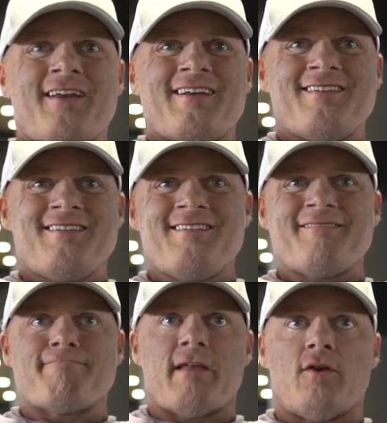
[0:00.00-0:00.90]
it in
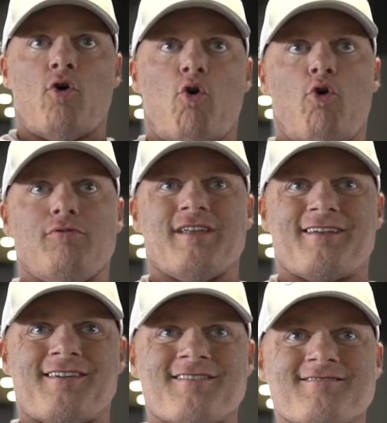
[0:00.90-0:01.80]
and hold
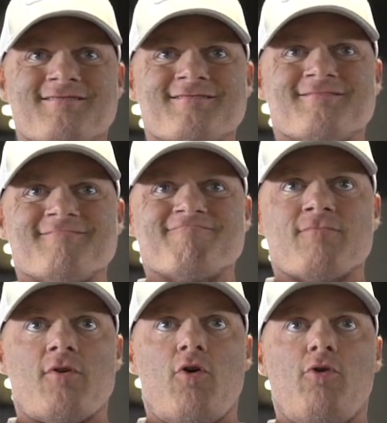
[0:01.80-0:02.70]
it.
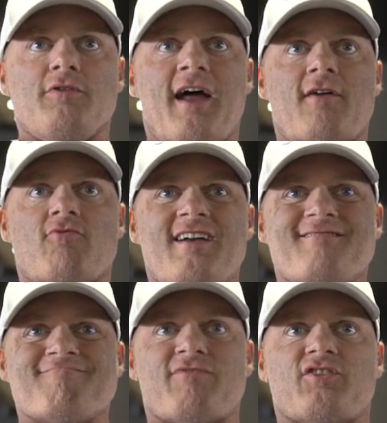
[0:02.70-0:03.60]
Hold that right,
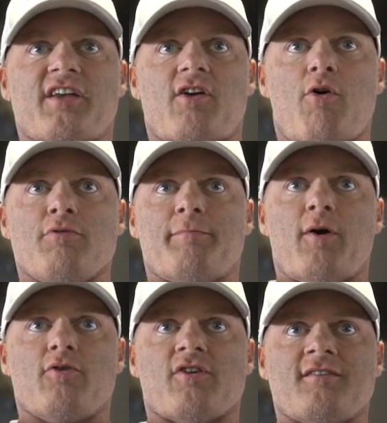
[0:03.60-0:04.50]
just like you're holding a
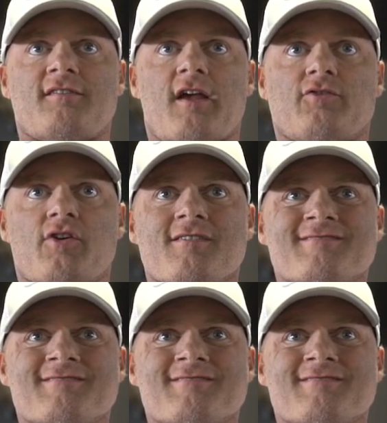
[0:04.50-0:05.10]
pose on stage.